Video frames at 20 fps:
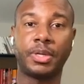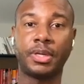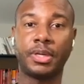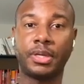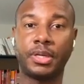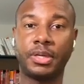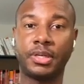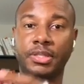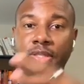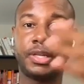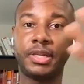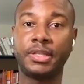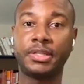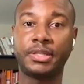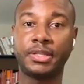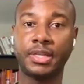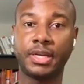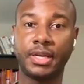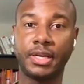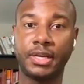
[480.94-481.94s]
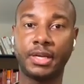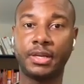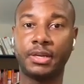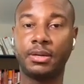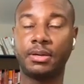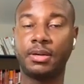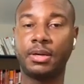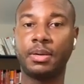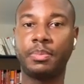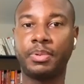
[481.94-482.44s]
but
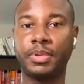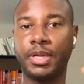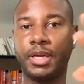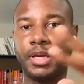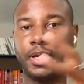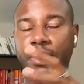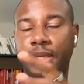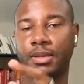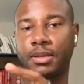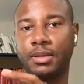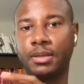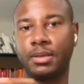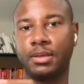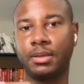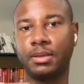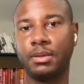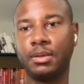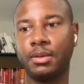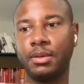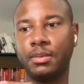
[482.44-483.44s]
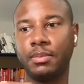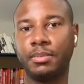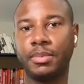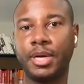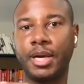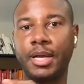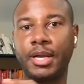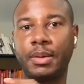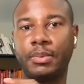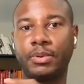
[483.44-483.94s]
instead applying the
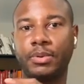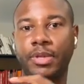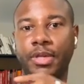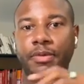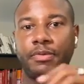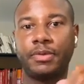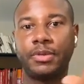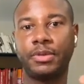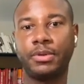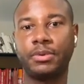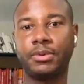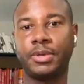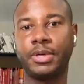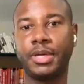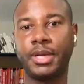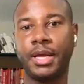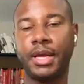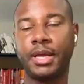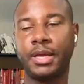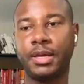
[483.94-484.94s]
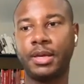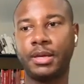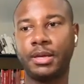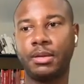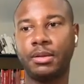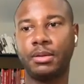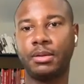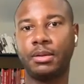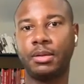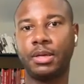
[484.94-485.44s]
pineapple leaf to it
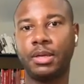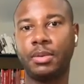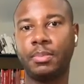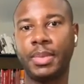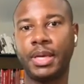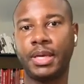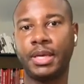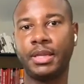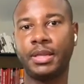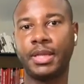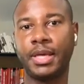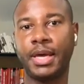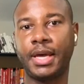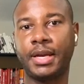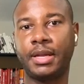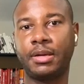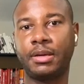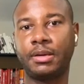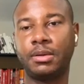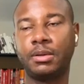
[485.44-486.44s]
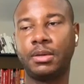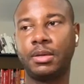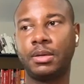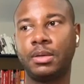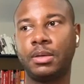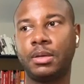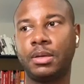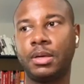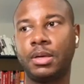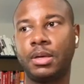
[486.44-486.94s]
and making that
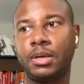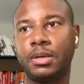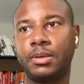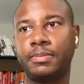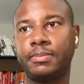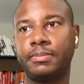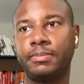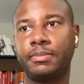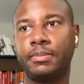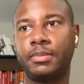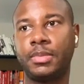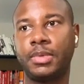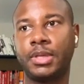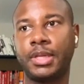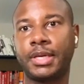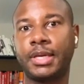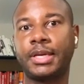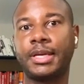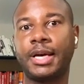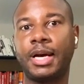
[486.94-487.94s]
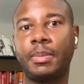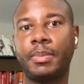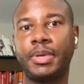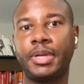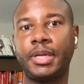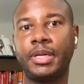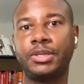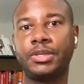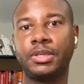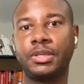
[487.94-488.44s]
like a
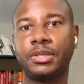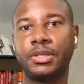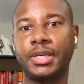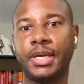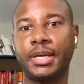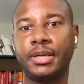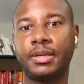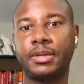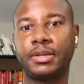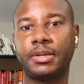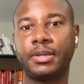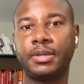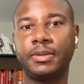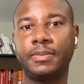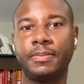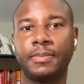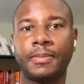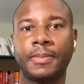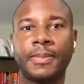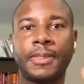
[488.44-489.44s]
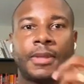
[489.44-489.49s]
combination technically.